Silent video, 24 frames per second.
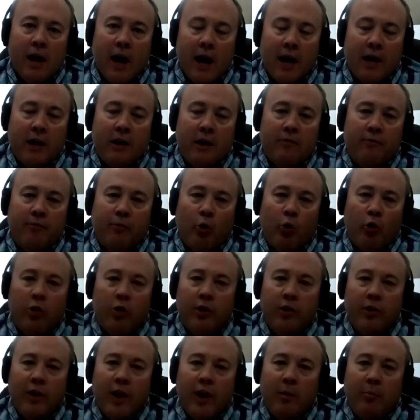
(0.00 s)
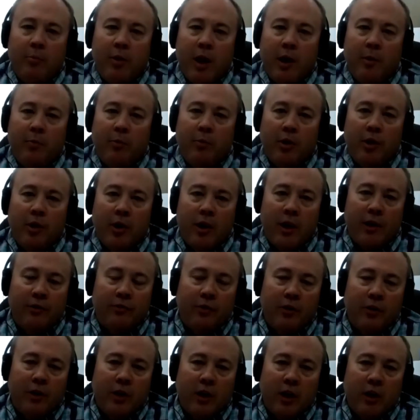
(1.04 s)
I can forward you that paper, and
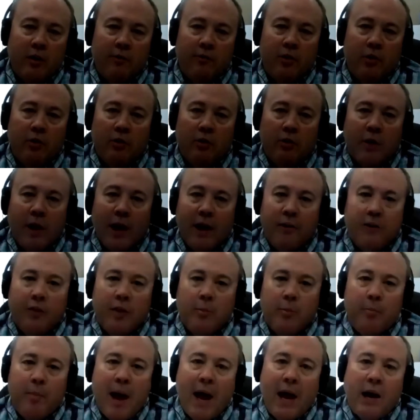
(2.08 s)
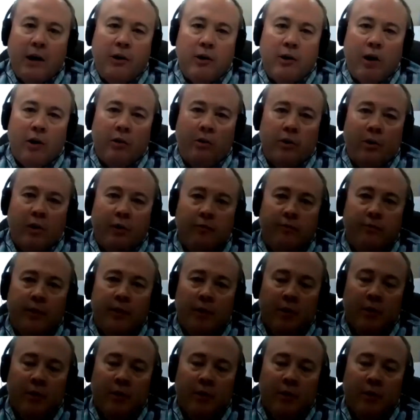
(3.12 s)
that's going to give you a lot of the background of